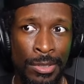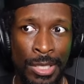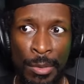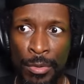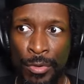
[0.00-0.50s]
They
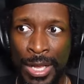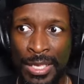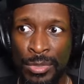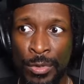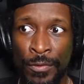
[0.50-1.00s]
were
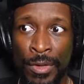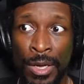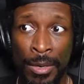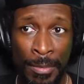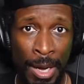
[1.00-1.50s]
raised with
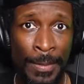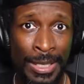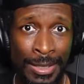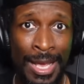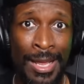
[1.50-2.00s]
a mom and a
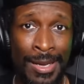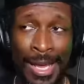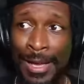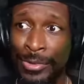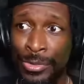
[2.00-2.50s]
dad in the house